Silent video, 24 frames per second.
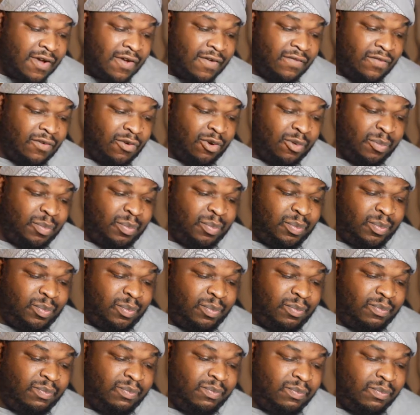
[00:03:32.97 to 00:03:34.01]
for
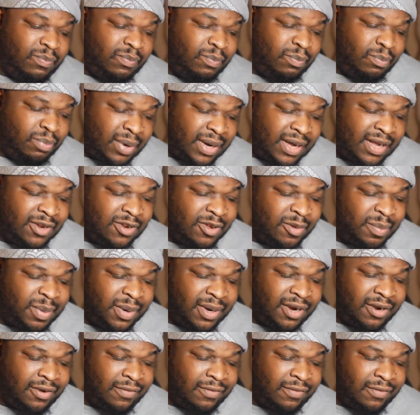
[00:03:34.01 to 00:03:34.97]
brand new pair